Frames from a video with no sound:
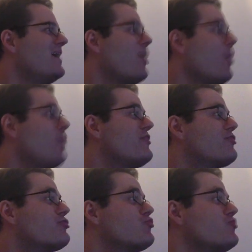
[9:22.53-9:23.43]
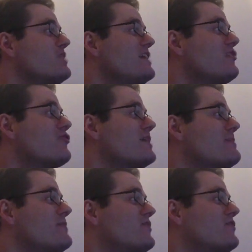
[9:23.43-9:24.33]
Only 3
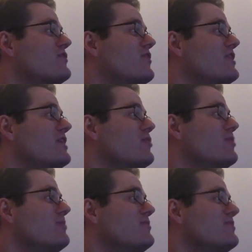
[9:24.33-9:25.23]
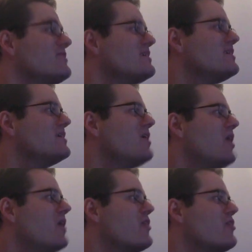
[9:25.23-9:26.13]
treatment facility rooms
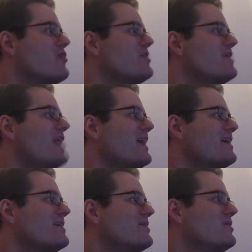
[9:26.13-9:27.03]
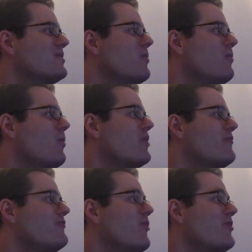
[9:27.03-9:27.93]
on the third deck? While the
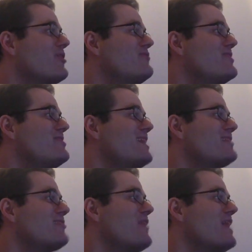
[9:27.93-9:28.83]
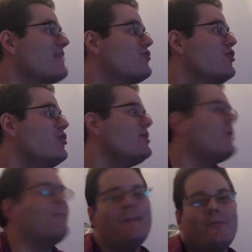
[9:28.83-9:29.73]
fourth and fifth decks only have 2?
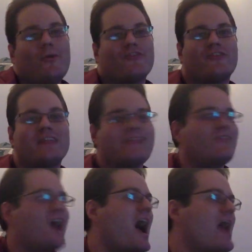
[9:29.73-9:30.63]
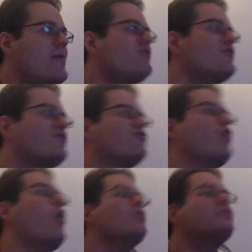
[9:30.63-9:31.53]
Yo, people are just gonna die. This is
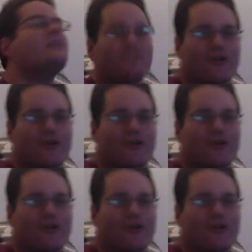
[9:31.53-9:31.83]
totally